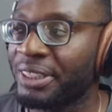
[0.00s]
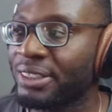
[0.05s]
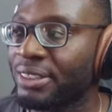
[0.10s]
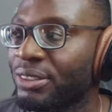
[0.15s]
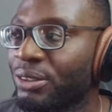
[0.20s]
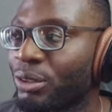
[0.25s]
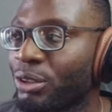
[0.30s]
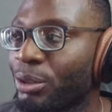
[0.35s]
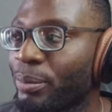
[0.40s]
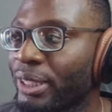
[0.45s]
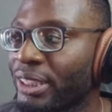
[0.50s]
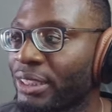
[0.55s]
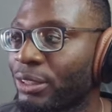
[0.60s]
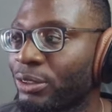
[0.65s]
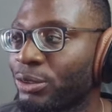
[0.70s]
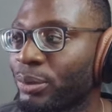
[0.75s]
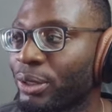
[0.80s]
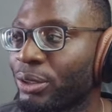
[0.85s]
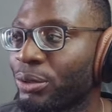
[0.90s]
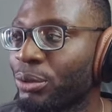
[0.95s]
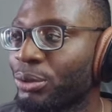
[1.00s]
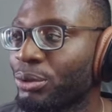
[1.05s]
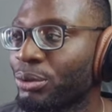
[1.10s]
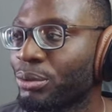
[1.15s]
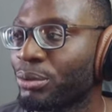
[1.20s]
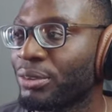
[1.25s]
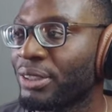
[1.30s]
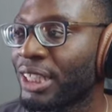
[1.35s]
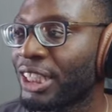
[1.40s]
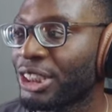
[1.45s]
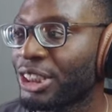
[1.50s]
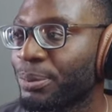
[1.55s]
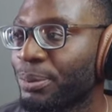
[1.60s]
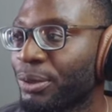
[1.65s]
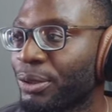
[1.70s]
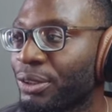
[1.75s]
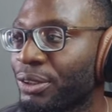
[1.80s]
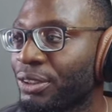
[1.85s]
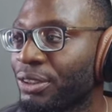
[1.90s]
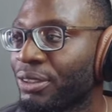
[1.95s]
So you might as well go to
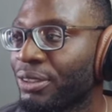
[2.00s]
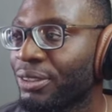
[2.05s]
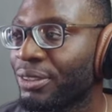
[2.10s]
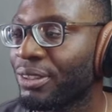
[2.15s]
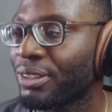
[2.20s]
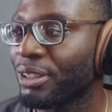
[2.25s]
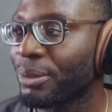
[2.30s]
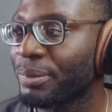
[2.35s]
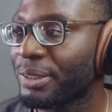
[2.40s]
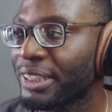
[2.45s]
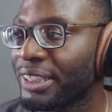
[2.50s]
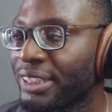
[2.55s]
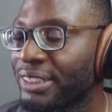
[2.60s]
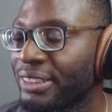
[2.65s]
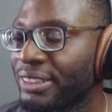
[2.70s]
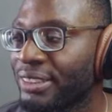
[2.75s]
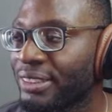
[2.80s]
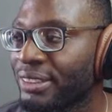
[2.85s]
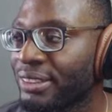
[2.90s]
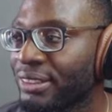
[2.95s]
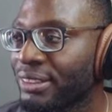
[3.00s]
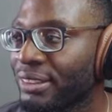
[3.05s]
Dashboard, Updates,